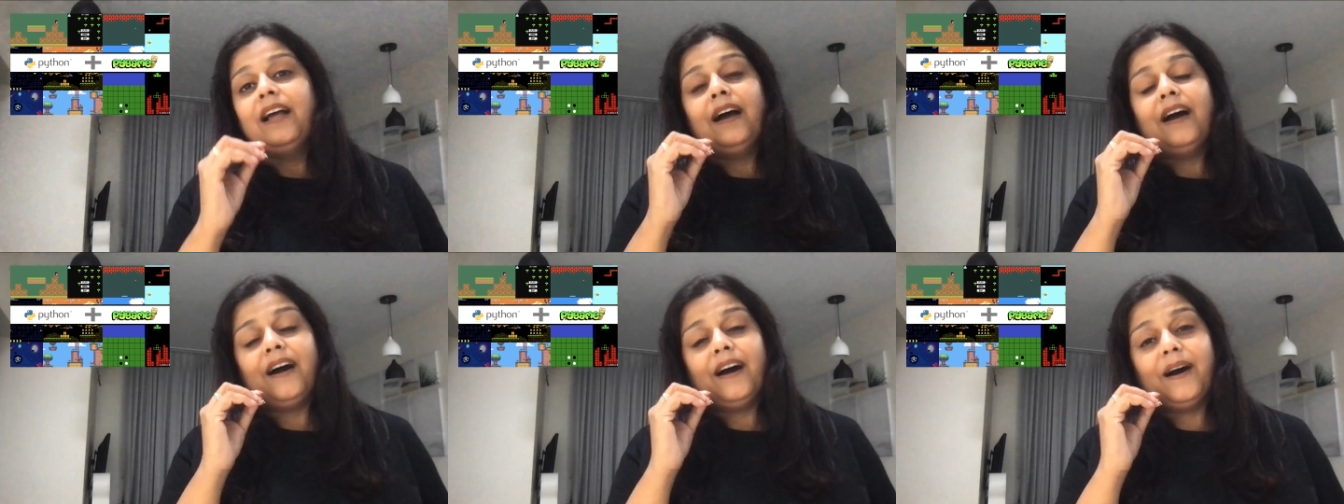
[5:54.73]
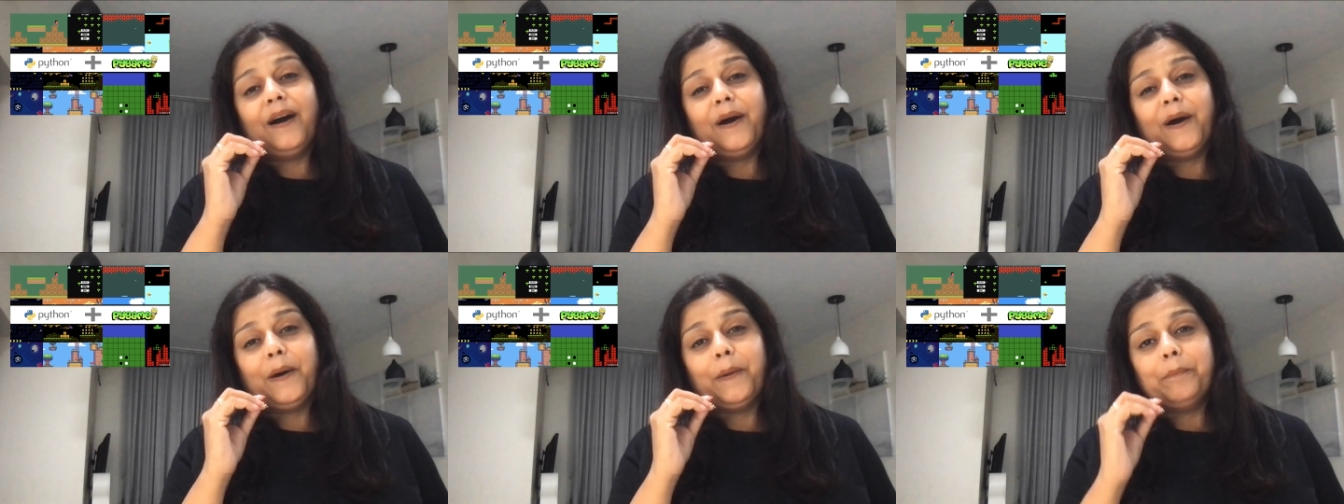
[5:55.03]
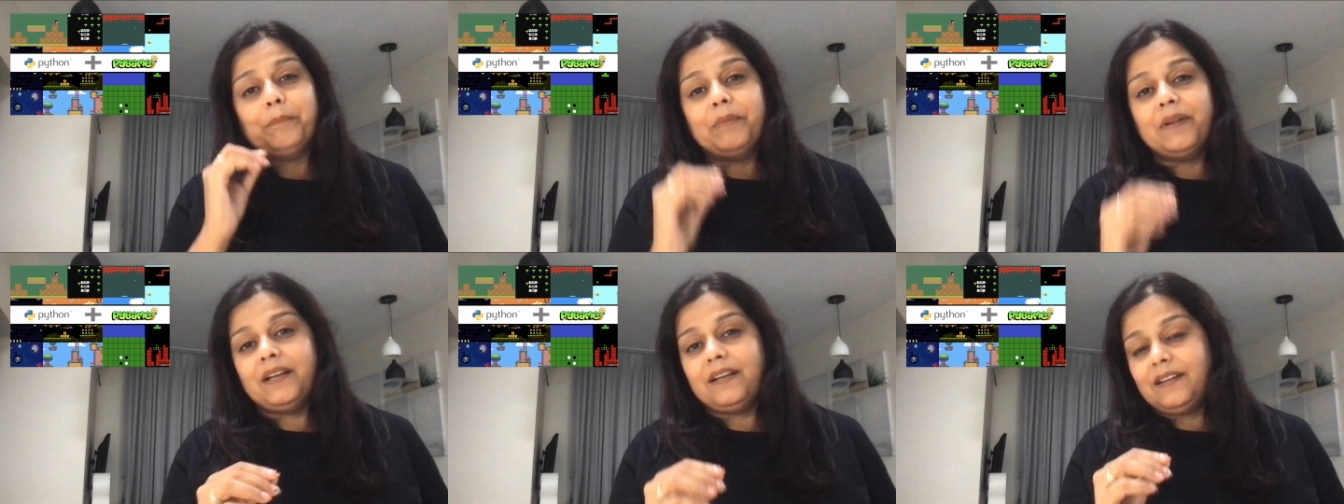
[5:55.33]
uh,
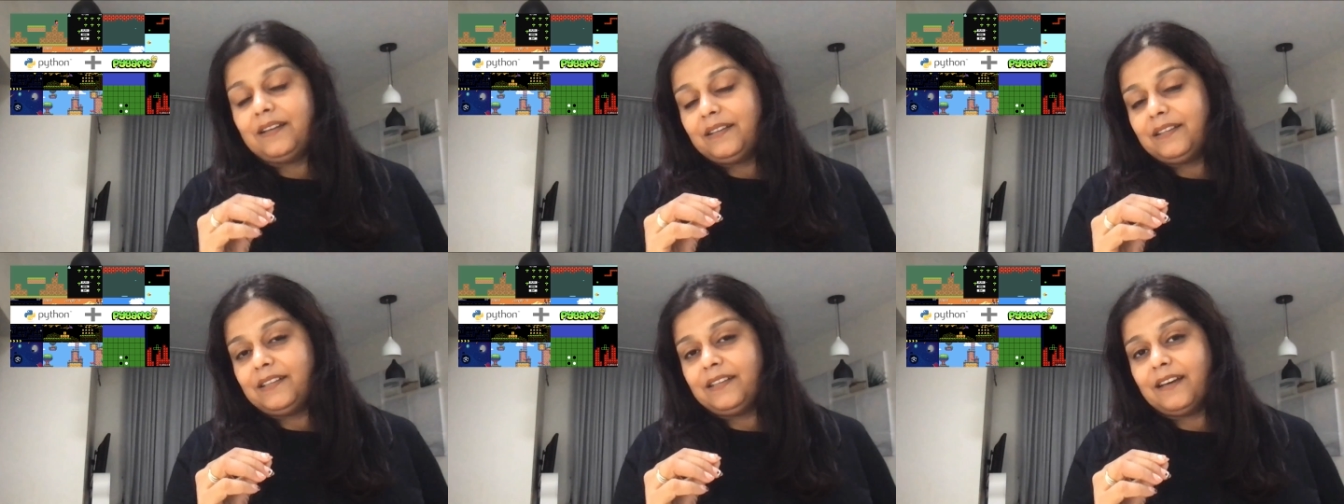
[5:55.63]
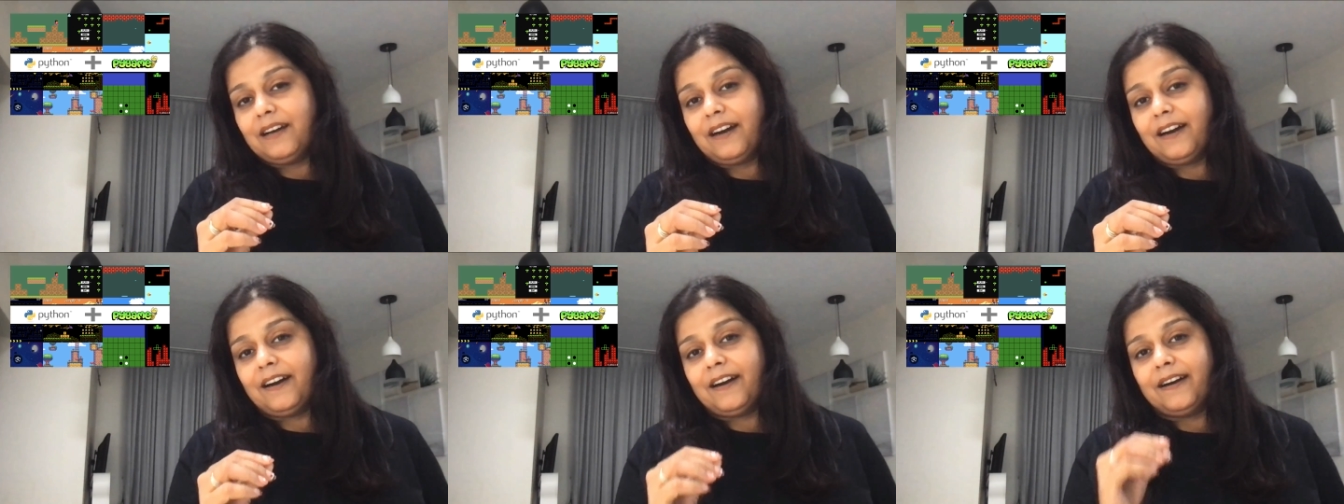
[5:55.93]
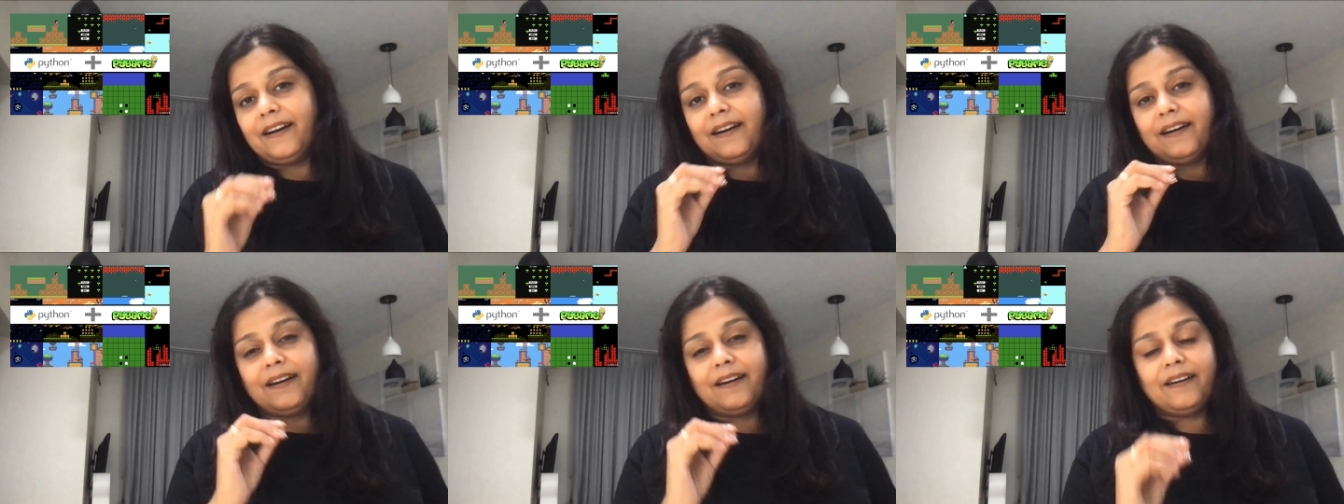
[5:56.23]
build
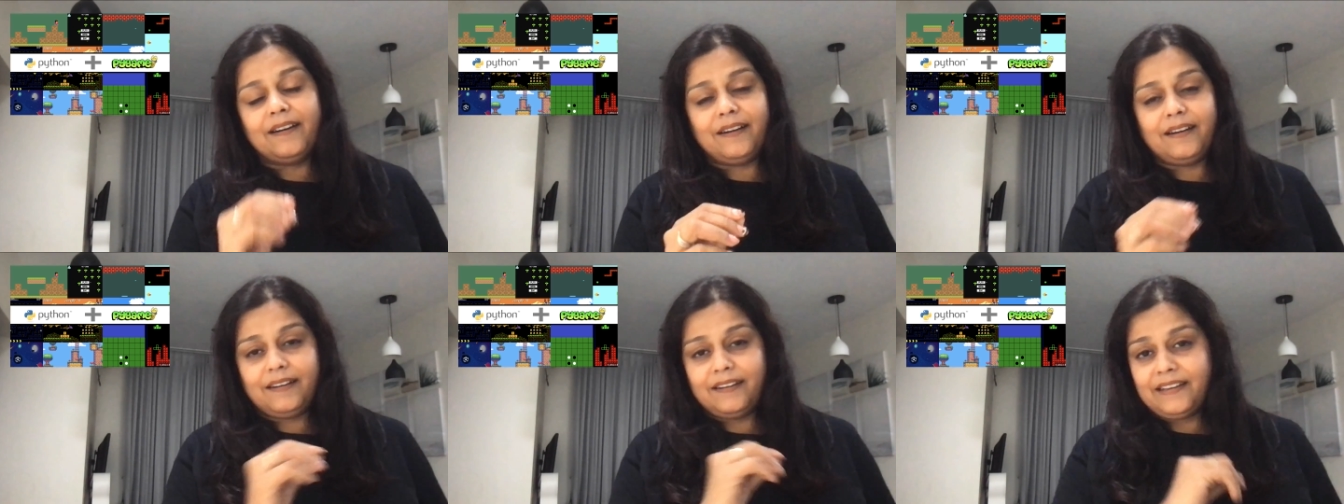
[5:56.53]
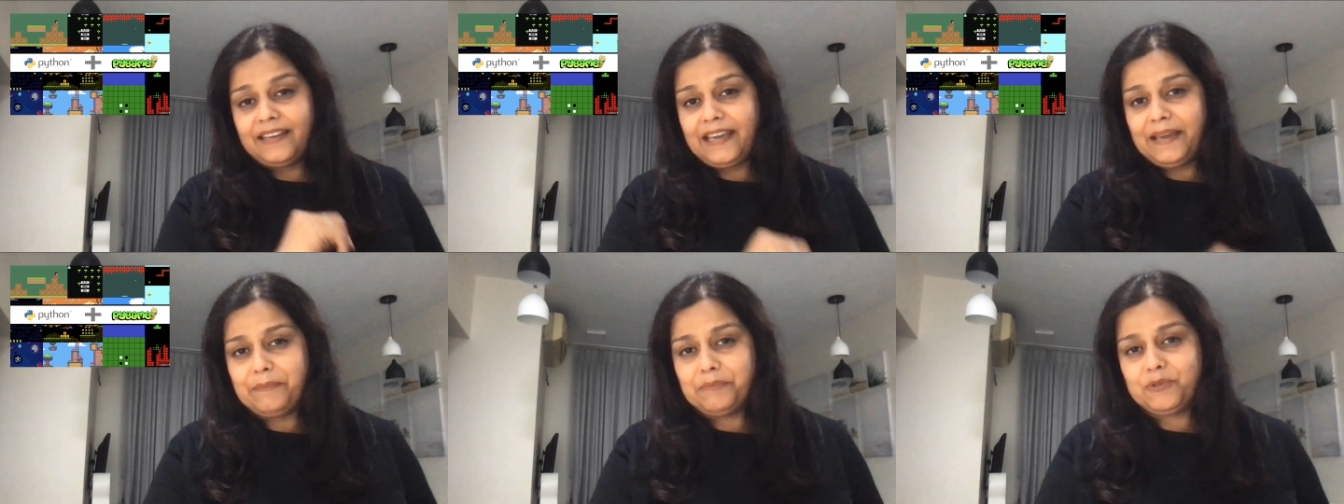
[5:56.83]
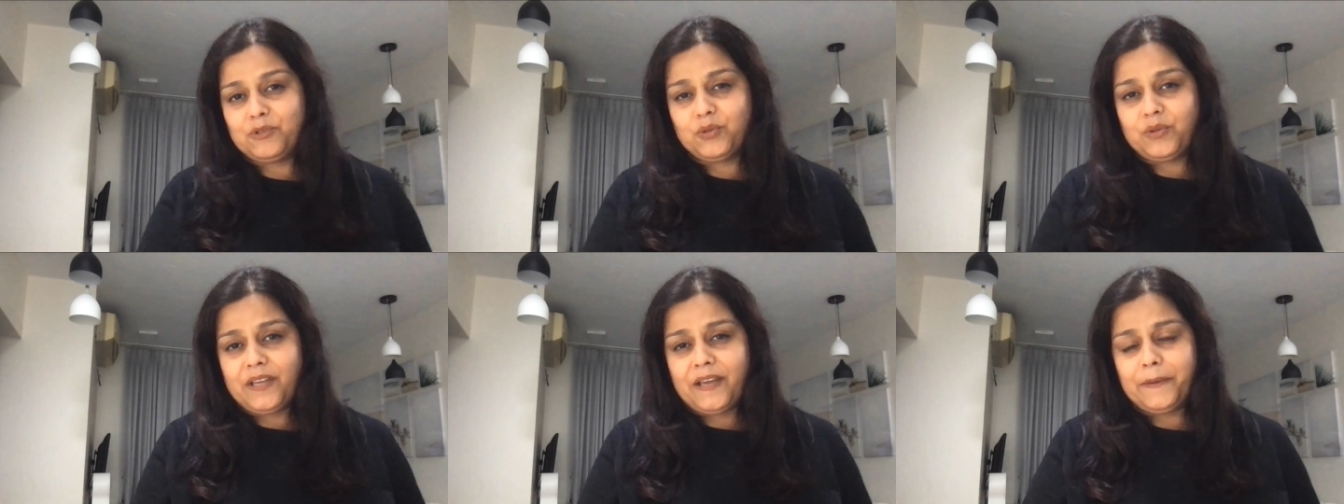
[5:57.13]
uh, a, a, game
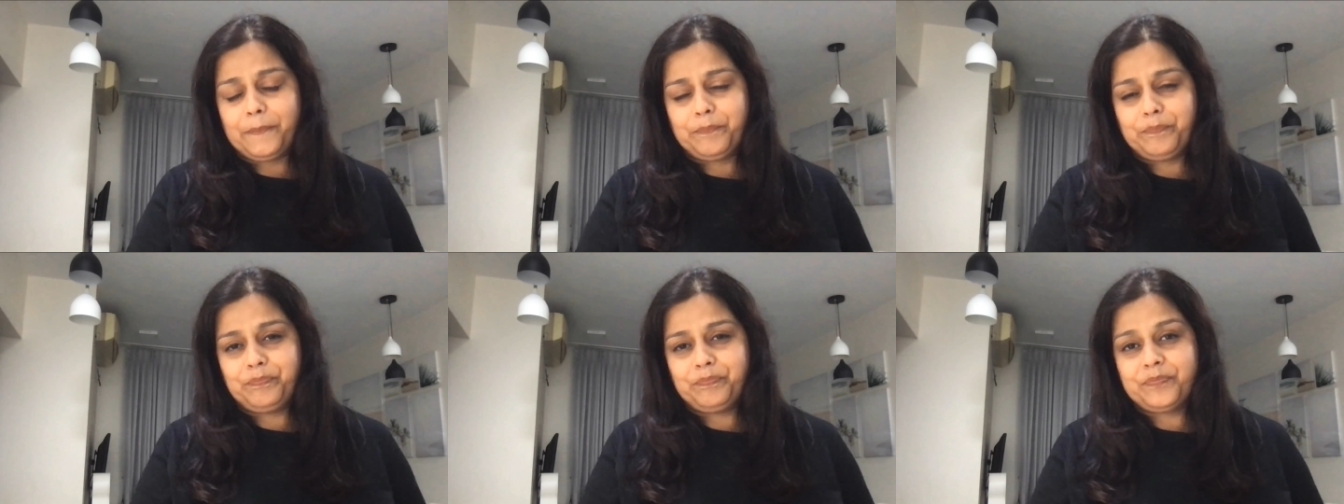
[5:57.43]
today